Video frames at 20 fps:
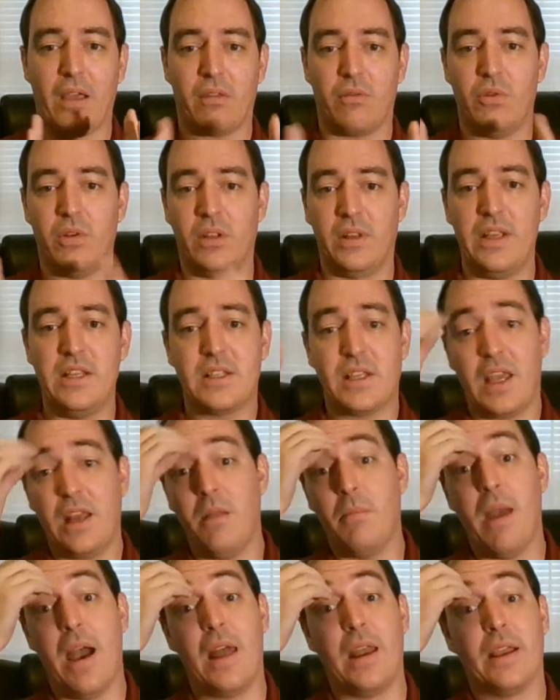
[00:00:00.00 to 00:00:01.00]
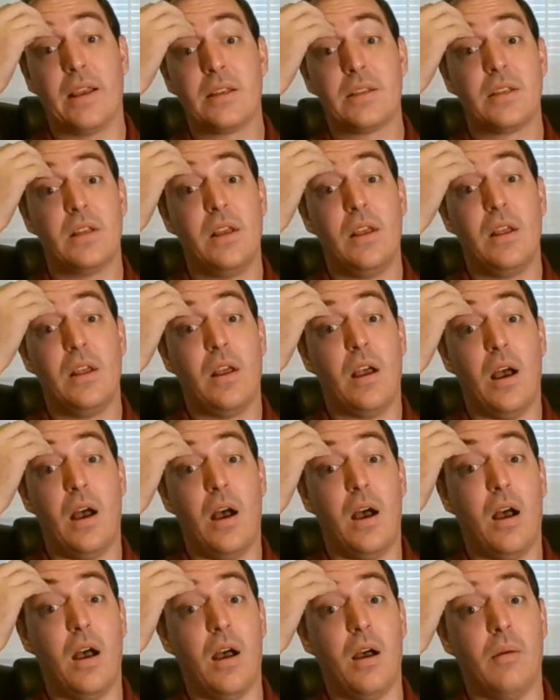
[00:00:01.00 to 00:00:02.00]
through at least kinematics
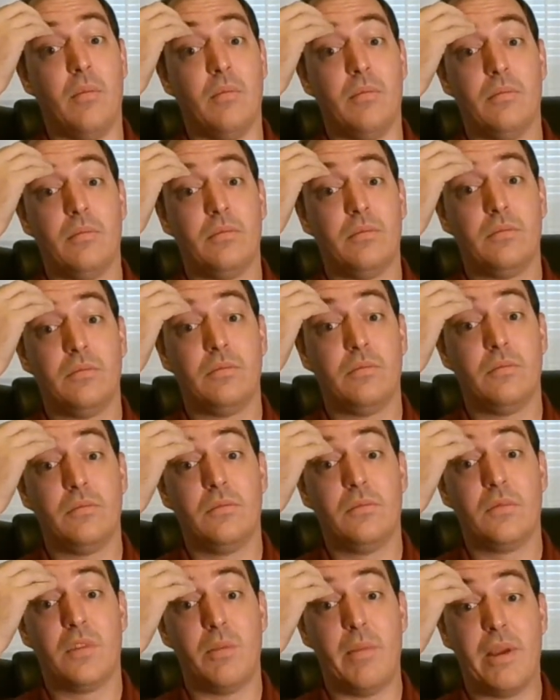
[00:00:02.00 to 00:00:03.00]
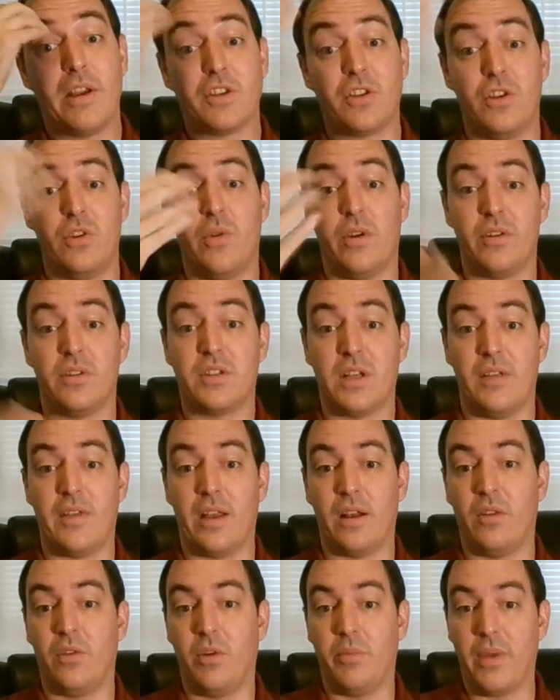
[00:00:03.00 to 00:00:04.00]
to make sure you understand that
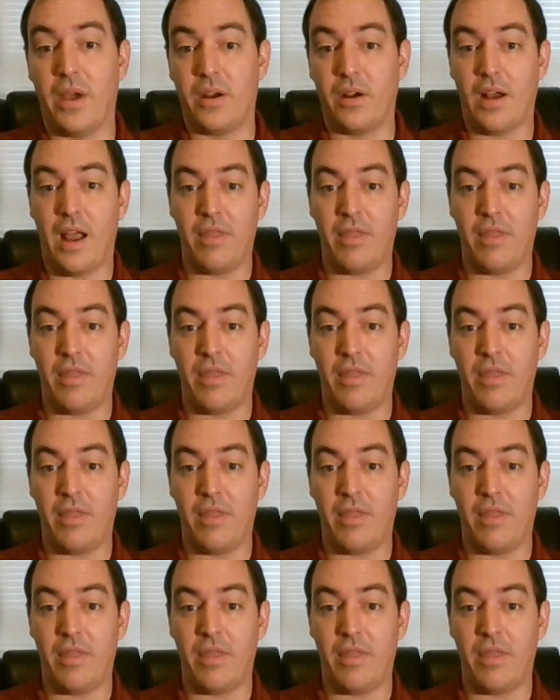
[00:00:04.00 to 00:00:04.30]
a little better.